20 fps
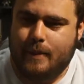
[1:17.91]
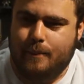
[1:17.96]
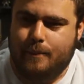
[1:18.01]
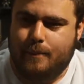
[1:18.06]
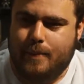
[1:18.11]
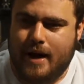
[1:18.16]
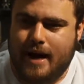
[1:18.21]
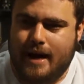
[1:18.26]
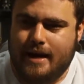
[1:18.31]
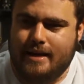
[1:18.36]

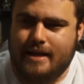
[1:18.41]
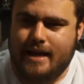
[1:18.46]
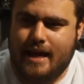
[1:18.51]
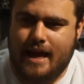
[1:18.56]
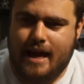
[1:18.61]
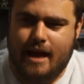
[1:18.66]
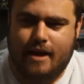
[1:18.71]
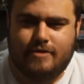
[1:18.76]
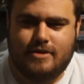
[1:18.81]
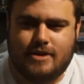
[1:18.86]
But
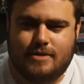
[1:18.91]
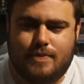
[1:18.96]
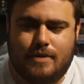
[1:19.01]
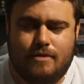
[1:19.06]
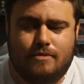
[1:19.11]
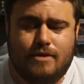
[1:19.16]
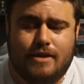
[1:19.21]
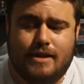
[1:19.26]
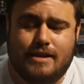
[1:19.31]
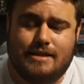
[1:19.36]
yeah, I've just
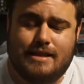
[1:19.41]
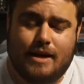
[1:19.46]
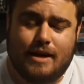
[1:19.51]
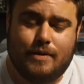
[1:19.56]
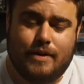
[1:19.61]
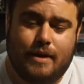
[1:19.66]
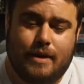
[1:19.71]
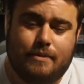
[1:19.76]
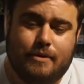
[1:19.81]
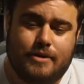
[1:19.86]
been really slack
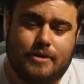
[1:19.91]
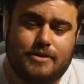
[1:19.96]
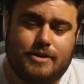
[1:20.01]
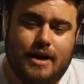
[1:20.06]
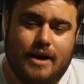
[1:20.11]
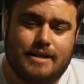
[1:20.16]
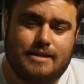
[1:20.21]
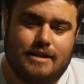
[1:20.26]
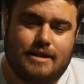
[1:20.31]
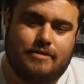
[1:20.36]
with uploads,
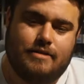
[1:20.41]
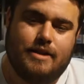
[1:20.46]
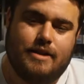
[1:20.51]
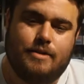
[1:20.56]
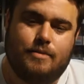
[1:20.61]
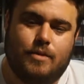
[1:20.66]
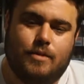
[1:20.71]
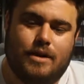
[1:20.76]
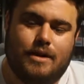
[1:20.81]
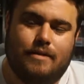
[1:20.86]
guys, and I really
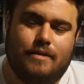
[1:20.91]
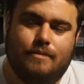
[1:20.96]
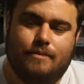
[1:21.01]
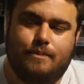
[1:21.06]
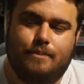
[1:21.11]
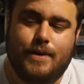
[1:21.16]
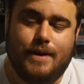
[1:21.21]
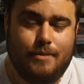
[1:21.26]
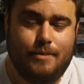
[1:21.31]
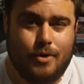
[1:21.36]
want
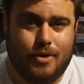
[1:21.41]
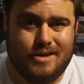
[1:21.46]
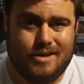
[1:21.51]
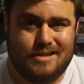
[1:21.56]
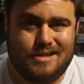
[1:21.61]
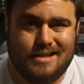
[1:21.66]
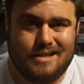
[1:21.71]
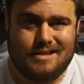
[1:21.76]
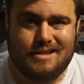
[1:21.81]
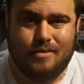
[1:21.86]
to be more
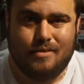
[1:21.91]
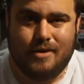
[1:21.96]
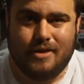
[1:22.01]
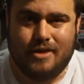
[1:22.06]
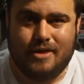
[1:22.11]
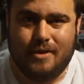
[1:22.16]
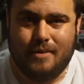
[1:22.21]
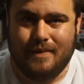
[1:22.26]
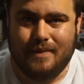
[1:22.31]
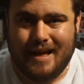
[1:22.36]
consistent with
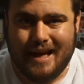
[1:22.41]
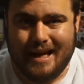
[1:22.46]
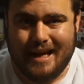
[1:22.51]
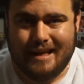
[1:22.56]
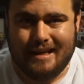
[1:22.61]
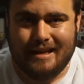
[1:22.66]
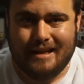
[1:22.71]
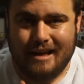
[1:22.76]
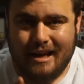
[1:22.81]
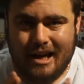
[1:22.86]
them
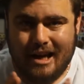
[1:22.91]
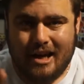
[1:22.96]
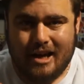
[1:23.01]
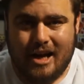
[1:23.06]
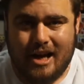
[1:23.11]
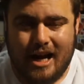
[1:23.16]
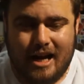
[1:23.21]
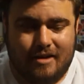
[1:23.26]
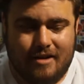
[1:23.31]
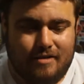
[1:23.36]
and
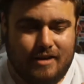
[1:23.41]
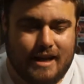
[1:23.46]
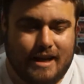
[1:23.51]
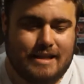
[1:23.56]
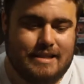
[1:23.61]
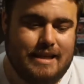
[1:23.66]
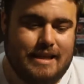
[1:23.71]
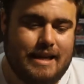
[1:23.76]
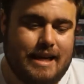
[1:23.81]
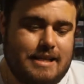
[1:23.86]
kind of, like I
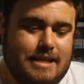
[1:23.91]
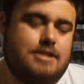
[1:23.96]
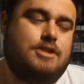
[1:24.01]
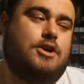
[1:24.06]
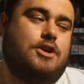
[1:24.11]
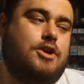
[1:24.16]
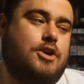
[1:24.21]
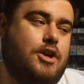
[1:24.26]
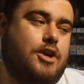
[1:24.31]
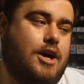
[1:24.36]
said, get to
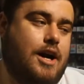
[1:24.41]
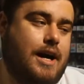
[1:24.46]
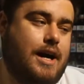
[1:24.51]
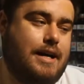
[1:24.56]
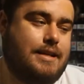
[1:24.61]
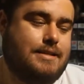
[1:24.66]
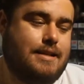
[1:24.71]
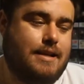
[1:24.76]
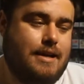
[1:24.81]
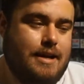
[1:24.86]
know you
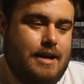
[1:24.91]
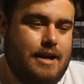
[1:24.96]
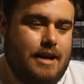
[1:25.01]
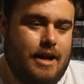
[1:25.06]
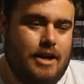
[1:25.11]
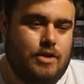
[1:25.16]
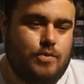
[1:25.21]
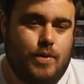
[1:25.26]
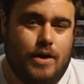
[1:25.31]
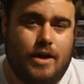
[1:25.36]
guys
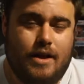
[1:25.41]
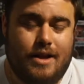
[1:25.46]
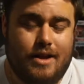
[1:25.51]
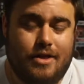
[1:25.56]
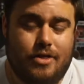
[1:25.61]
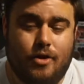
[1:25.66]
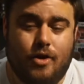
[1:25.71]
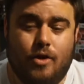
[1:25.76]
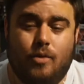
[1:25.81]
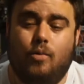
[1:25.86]
as well. And I
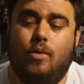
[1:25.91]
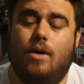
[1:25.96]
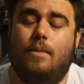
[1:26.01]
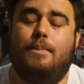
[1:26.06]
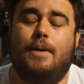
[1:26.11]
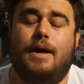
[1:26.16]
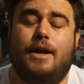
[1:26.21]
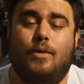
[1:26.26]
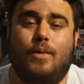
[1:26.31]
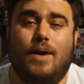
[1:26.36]
thought, what
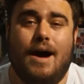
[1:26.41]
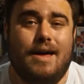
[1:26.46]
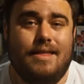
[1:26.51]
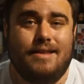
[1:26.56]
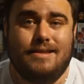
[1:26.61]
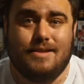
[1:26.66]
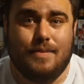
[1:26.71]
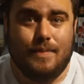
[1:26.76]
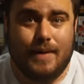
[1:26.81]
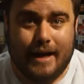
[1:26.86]
better way
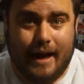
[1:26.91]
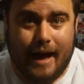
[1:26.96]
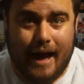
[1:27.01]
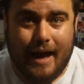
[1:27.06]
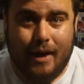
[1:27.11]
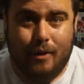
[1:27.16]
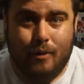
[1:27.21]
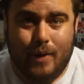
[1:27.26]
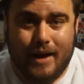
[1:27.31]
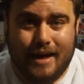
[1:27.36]
than to make
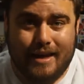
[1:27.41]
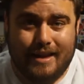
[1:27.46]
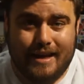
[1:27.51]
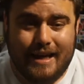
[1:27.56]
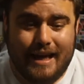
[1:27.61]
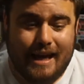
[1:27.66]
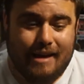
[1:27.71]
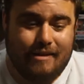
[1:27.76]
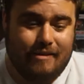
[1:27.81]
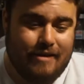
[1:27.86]
a
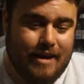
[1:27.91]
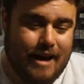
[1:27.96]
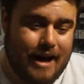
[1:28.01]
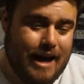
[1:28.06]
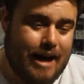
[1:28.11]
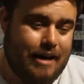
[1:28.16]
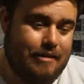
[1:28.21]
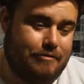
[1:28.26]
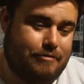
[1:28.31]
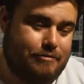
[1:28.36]
weekly
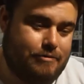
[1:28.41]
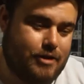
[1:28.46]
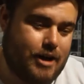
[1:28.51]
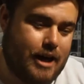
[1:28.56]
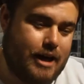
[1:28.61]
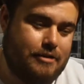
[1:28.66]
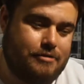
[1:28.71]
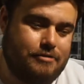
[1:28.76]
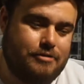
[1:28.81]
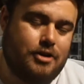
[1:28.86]
kind
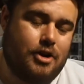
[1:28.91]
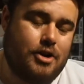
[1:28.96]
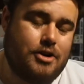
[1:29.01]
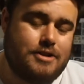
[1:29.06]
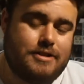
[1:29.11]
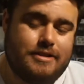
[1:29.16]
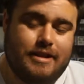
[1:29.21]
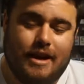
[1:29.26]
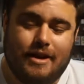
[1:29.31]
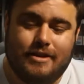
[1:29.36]
of vlog
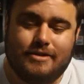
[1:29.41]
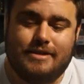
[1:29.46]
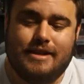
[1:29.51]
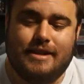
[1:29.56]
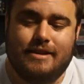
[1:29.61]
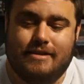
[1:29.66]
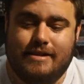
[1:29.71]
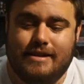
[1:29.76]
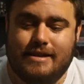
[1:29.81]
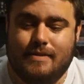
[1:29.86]
style
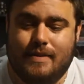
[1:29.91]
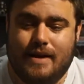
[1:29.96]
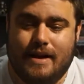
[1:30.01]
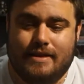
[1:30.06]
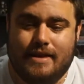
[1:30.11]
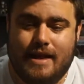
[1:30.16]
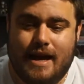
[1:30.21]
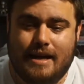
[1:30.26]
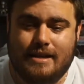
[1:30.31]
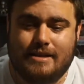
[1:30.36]
series
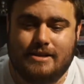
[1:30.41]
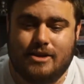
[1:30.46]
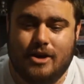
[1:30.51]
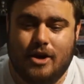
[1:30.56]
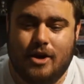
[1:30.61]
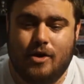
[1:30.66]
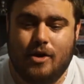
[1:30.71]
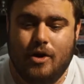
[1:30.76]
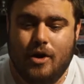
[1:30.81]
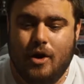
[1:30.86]
about that.
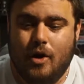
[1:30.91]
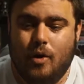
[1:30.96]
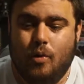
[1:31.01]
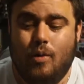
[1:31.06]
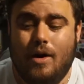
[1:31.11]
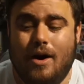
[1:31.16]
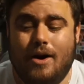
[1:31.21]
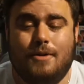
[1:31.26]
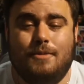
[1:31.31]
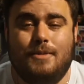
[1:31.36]
So
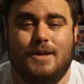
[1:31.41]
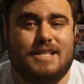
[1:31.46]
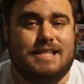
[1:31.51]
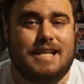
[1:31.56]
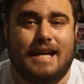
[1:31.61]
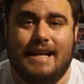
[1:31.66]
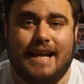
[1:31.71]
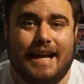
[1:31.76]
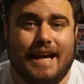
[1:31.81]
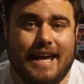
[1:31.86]
welcome to
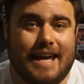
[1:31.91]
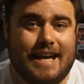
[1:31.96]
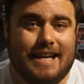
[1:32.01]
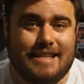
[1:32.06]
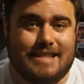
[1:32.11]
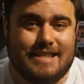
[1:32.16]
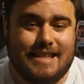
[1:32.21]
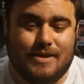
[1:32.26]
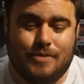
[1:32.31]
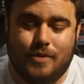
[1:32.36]
Sunday
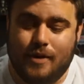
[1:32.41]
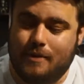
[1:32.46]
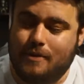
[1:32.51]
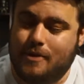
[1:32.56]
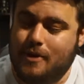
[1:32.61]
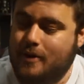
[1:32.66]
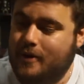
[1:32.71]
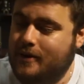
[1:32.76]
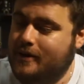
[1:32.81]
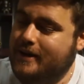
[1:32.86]
Kicks, that's what I'm
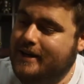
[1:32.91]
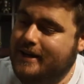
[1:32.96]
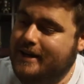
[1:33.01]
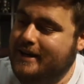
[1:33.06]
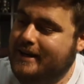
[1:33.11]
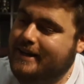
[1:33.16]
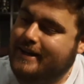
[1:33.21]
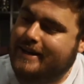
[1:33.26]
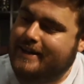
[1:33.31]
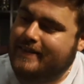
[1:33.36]
calling it.
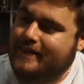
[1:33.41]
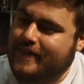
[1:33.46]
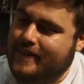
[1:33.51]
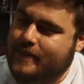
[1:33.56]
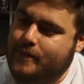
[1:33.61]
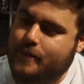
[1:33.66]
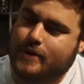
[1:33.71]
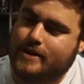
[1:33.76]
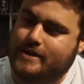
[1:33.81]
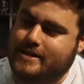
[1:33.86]

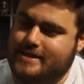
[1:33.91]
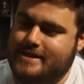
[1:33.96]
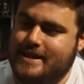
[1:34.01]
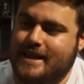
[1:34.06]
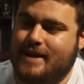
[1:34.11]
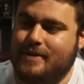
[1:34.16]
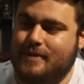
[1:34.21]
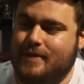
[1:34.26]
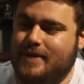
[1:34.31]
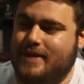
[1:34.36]
That's what it's
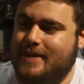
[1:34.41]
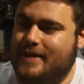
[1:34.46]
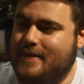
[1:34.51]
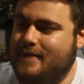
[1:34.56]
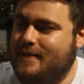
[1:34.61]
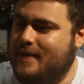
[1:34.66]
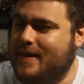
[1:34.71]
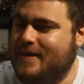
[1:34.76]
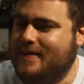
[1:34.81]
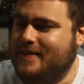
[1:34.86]
sticking with at the
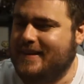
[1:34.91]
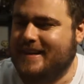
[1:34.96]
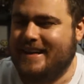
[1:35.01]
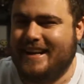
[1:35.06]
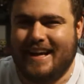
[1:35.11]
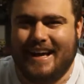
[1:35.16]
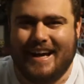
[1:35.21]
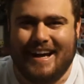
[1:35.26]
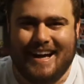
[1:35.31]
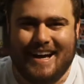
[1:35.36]

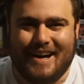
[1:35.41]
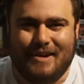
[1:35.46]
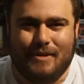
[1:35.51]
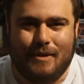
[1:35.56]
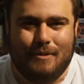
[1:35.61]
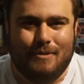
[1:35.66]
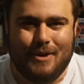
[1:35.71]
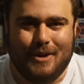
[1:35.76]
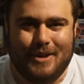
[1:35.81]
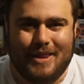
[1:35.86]
moment.
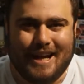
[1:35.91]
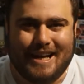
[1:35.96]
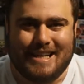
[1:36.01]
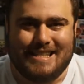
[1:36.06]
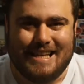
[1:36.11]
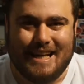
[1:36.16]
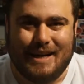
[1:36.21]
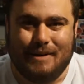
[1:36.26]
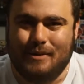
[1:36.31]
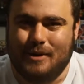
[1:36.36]
I'm not, like I
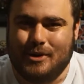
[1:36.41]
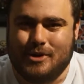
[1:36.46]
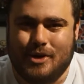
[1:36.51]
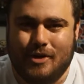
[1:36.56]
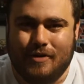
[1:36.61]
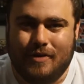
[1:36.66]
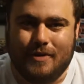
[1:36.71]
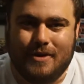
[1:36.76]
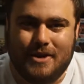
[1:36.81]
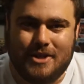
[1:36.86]
said, I'm not sure
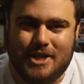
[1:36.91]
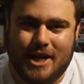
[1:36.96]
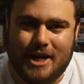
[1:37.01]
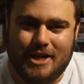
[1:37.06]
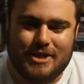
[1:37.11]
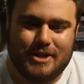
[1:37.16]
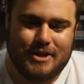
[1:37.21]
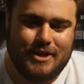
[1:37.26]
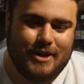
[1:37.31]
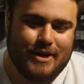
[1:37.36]
if I'm going to
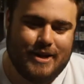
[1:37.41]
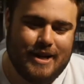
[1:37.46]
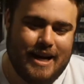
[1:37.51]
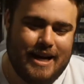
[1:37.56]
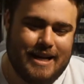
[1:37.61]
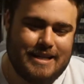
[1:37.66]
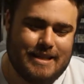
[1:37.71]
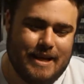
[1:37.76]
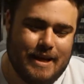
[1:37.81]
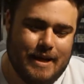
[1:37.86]
change it or not,
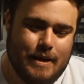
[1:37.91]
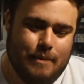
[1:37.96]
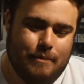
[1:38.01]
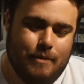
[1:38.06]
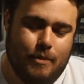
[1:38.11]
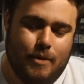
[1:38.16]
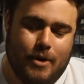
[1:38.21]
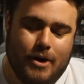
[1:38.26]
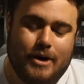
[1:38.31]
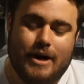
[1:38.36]
guys.
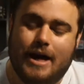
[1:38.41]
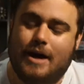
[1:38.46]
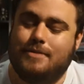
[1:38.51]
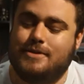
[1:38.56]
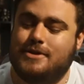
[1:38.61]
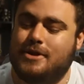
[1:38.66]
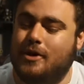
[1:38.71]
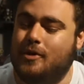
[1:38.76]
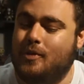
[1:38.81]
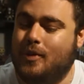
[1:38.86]
But welcome to
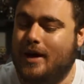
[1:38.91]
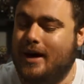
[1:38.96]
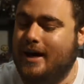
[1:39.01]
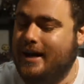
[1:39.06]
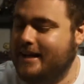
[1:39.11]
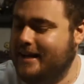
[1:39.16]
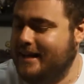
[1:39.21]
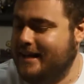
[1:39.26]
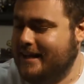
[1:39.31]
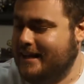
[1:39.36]
episode
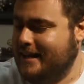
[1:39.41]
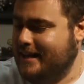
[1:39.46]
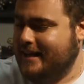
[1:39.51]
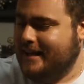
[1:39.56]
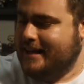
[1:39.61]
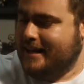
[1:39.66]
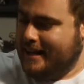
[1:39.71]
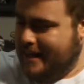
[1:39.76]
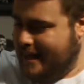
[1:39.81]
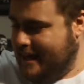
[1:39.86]
1.
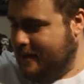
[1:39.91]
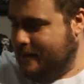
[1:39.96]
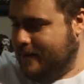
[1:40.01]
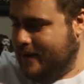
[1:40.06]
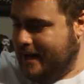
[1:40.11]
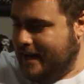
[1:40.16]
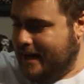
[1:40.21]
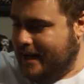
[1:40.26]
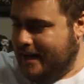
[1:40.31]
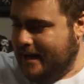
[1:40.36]
Here
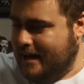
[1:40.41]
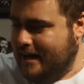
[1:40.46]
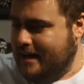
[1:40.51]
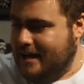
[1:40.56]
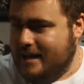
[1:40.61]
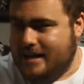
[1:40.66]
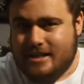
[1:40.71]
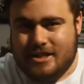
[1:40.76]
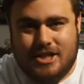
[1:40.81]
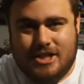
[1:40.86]
we are,
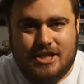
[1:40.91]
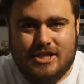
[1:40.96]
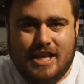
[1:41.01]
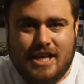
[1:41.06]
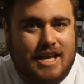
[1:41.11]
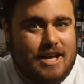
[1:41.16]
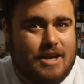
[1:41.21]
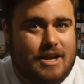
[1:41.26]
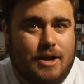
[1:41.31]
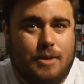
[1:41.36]
just
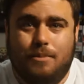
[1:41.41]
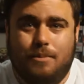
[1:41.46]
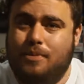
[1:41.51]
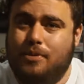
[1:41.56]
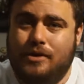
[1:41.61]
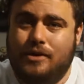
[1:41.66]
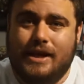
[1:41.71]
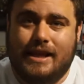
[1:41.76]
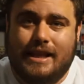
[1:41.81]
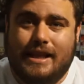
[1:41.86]

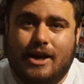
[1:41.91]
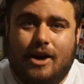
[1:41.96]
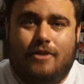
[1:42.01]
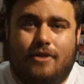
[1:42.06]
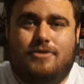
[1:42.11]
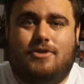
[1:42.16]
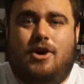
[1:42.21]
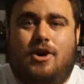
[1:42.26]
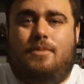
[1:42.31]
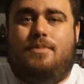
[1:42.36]
completely
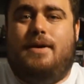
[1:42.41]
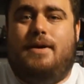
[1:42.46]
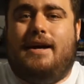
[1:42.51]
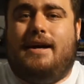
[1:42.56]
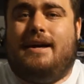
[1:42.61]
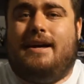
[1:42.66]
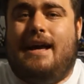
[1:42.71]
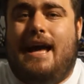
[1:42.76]
off topic.